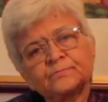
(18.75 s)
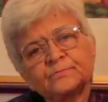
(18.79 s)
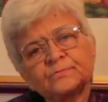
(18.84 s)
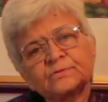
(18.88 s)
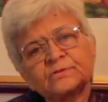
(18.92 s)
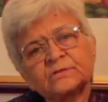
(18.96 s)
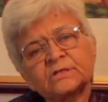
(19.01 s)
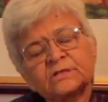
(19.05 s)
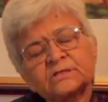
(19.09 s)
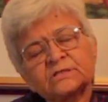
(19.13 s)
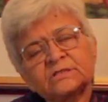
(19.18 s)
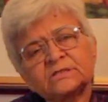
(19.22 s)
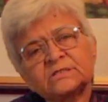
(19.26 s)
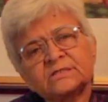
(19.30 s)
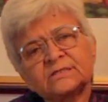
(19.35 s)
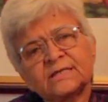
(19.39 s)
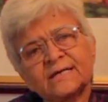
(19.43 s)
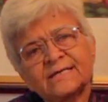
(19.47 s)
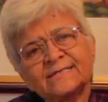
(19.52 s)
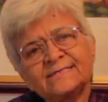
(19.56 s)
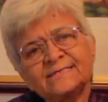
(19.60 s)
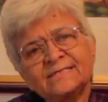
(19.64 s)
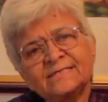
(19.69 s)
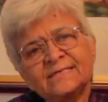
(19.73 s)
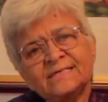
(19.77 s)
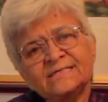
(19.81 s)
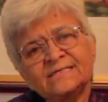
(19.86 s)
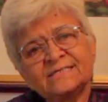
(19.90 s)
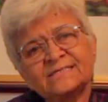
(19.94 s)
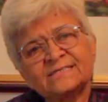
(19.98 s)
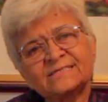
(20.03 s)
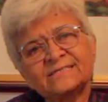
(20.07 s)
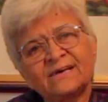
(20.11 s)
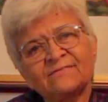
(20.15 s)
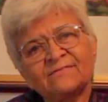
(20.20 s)
since
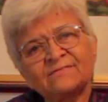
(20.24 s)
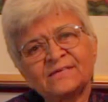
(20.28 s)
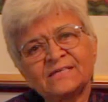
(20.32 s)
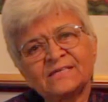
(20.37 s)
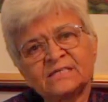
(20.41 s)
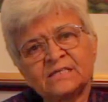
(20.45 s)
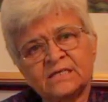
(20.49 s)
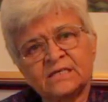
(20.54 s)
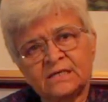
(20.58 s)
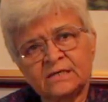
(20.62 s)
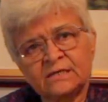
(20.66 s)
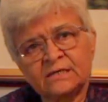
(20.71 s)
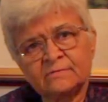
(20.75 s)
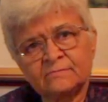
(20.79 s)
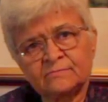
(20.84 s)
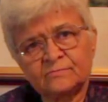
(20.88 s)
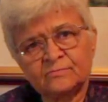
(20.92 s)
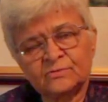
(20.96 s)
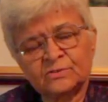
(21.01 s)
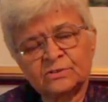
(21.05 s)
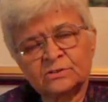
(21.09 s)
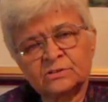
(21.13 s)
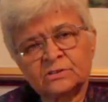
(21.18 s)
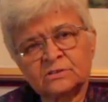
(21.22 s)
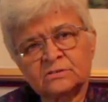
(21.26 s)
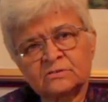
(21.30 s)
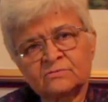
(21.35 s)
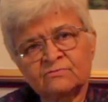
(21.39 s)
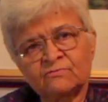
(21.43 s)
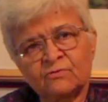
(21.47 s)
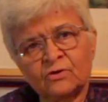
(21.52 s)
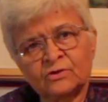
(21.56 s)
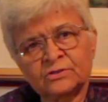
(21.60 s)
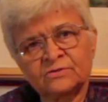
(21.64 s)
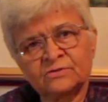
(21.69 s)
1970, which is
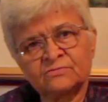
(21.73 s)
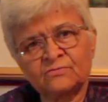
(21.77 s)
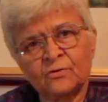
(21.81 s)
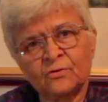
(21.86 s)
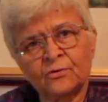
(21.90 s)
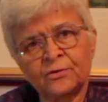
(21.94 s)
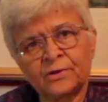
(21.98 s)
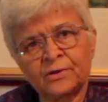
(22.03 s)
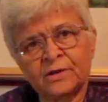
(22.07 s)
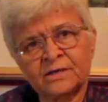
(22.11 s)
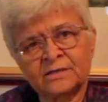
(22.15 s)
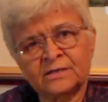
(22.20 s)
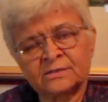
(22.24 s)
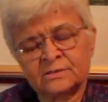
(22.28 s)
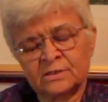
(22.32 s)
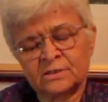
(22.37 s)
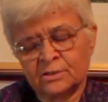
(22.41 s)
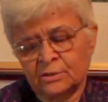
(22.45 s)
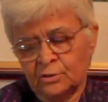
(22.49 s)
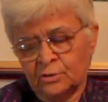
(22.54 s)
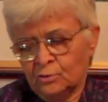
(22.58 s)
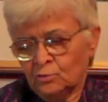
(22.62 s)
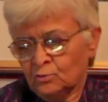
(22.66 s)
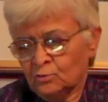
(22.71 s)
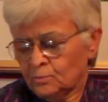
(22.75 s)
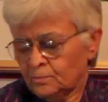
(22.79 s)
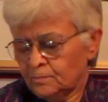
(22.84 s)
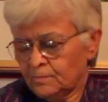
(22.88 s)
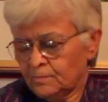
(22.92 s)
44 years ago,